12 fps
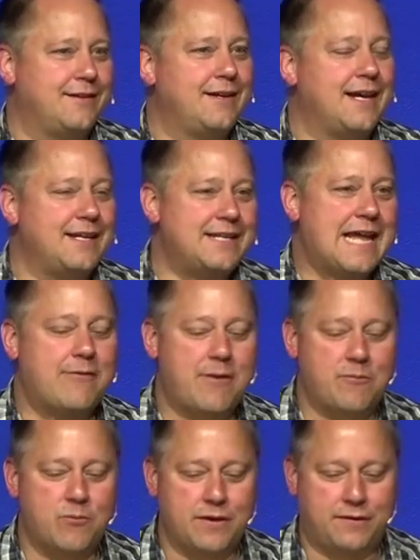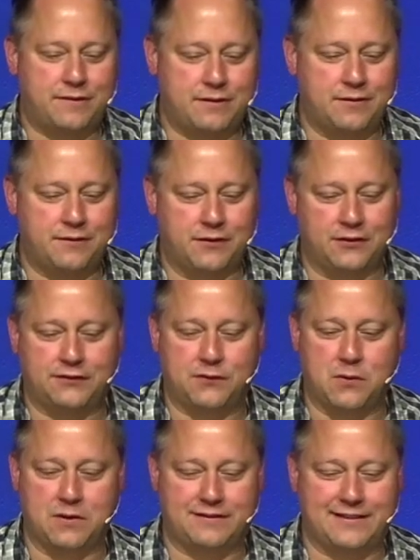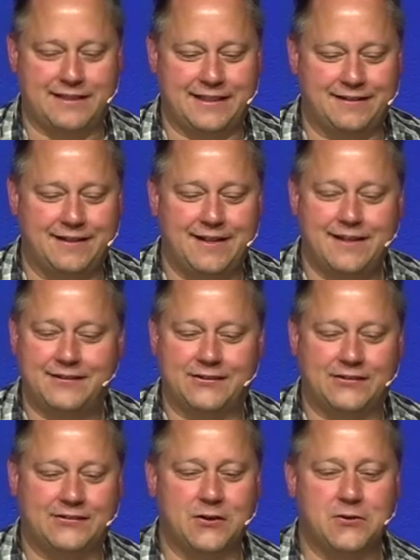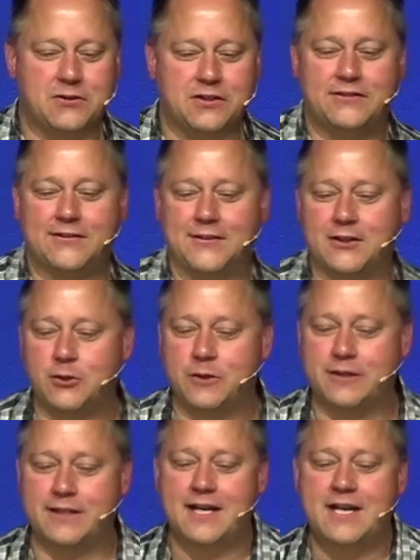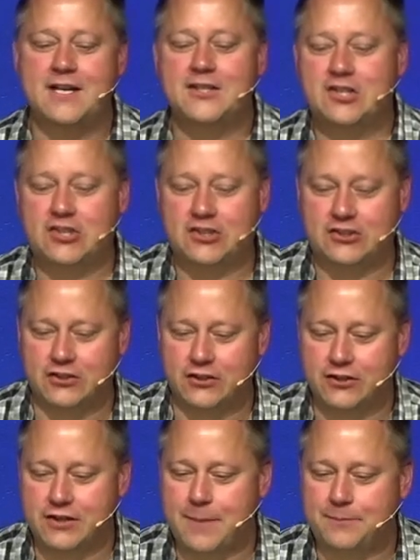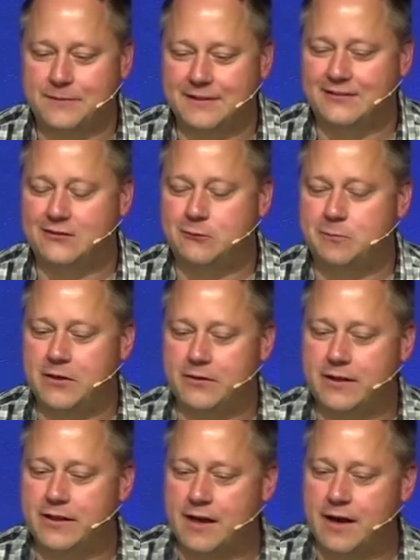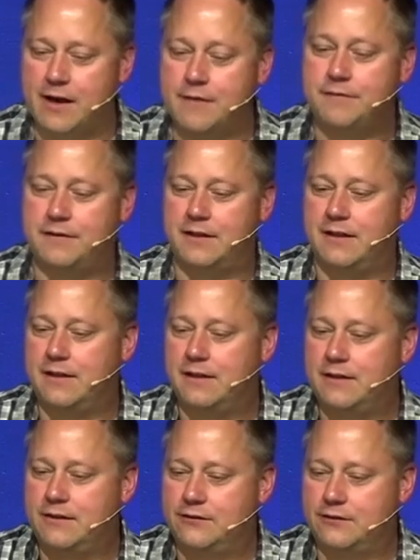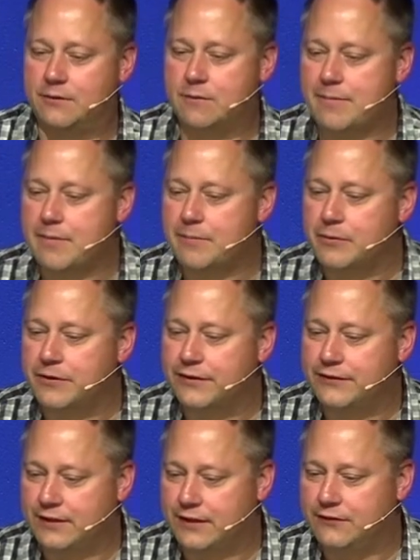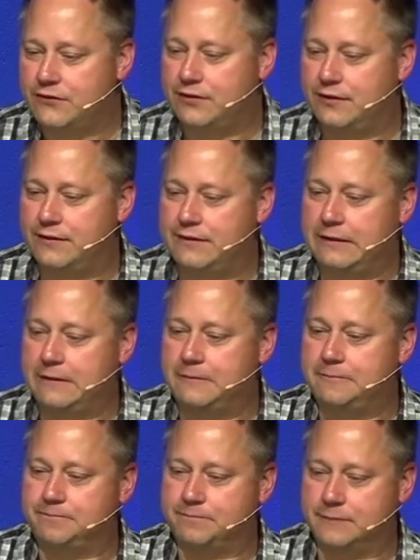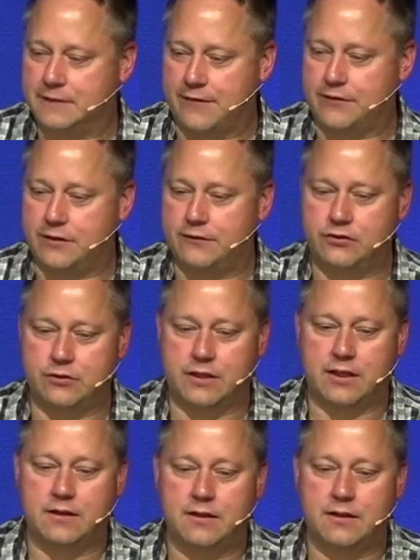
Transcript: And now I'm with you. Verse 14, this is so good. So the Lord stirred up the spirit of Zerubbabel, the son of Shealtiel, governor of Judah,